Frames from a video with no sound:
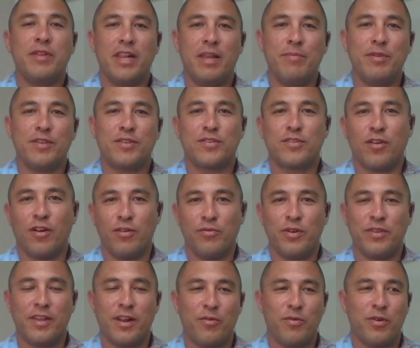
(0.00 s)
me start
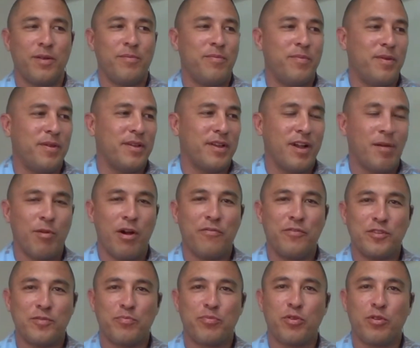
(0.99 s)
with, I don't want to come off
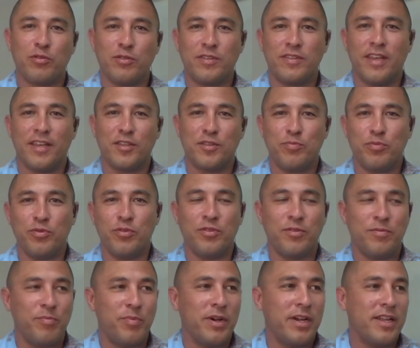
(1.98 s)
as pro
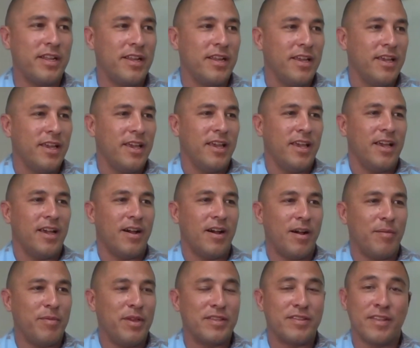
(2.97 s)
cesspool, but
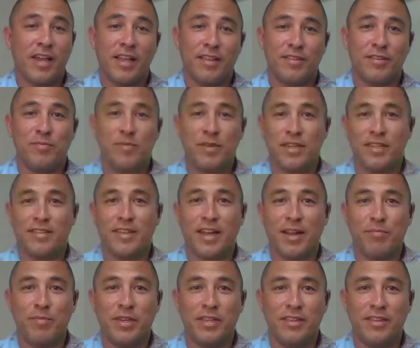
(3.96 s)
it's not
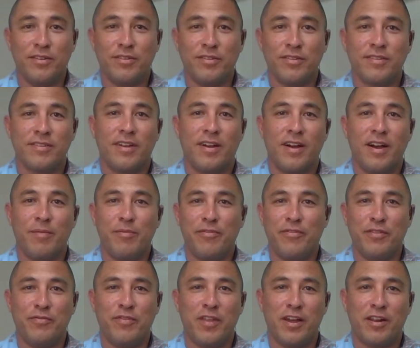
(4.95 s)
a big deal. I've
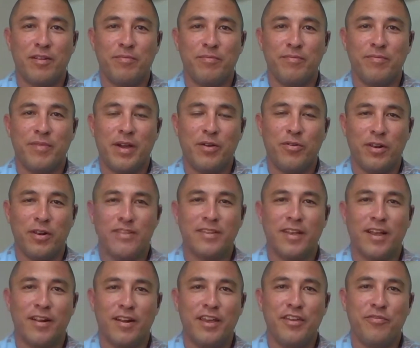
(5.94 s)
lived on them my whole
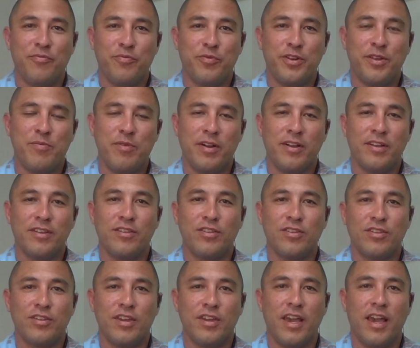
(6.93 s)
entire life pretty
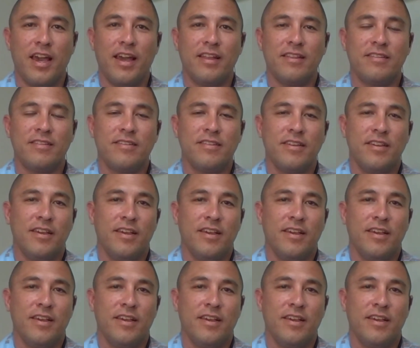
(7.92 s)
much, and